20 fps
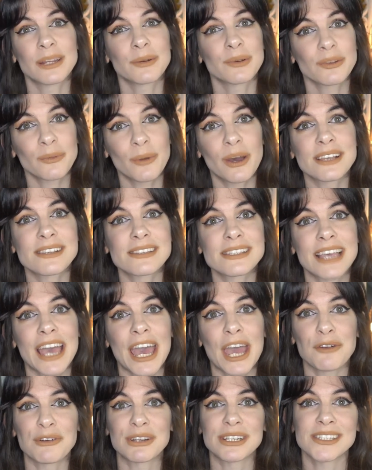and it was quite a
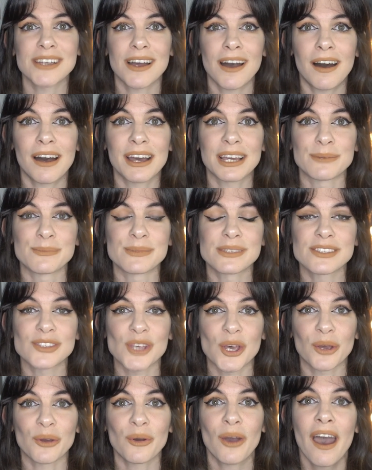scary time.
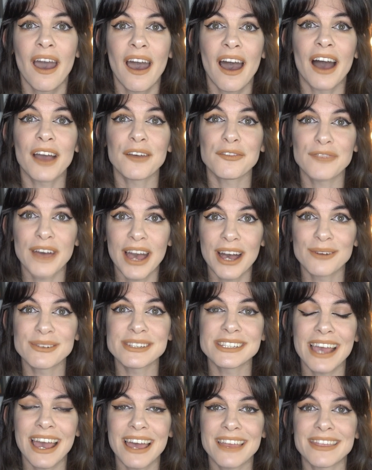So I
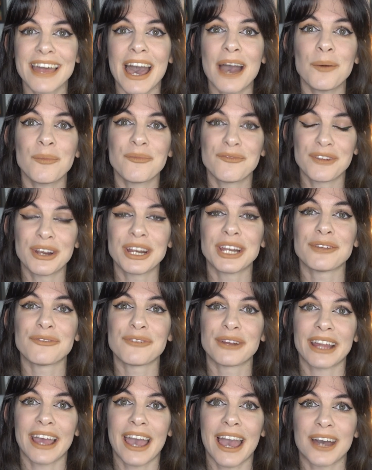found, yeah, that really,
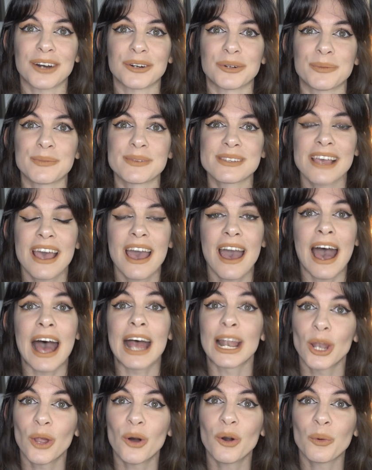really helped,
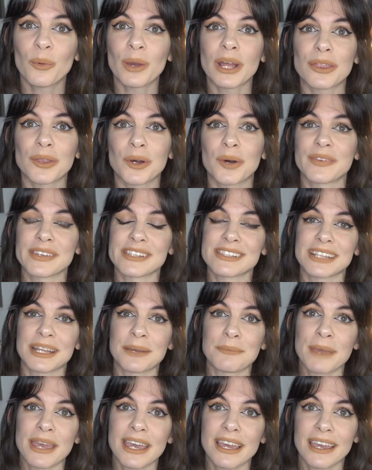along with
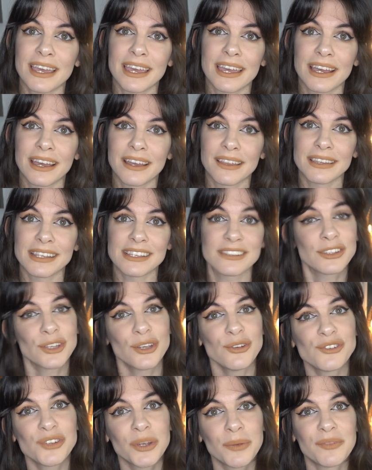obviously making
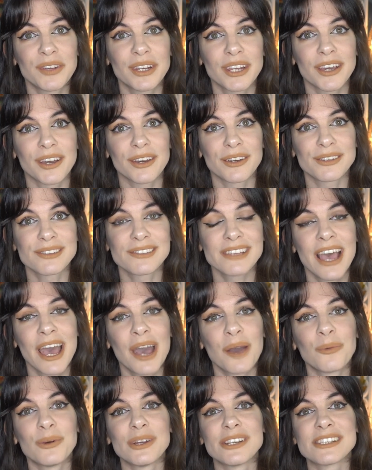these YouTube videos,
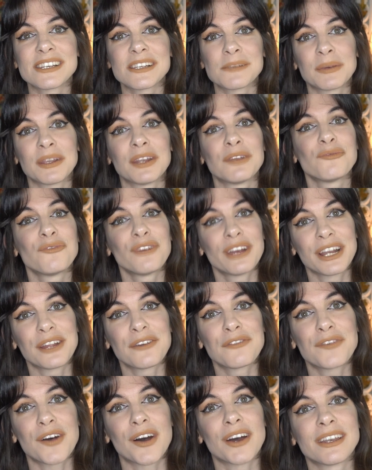which has been
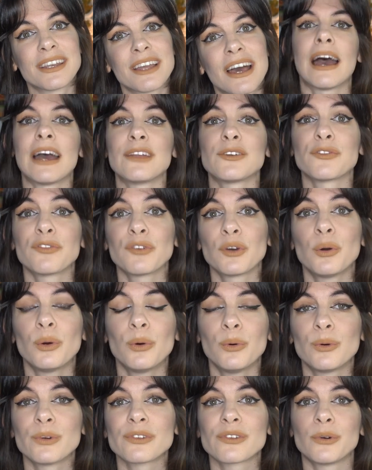really fun. And of
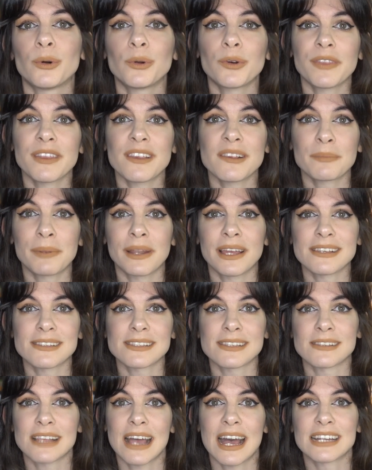course, all of these
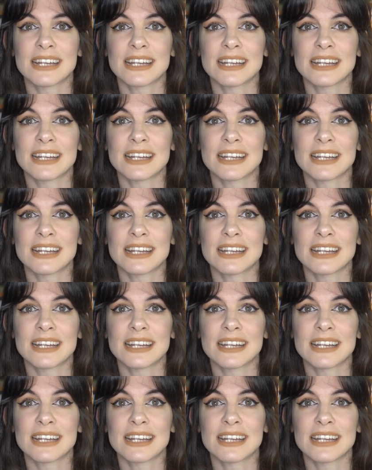places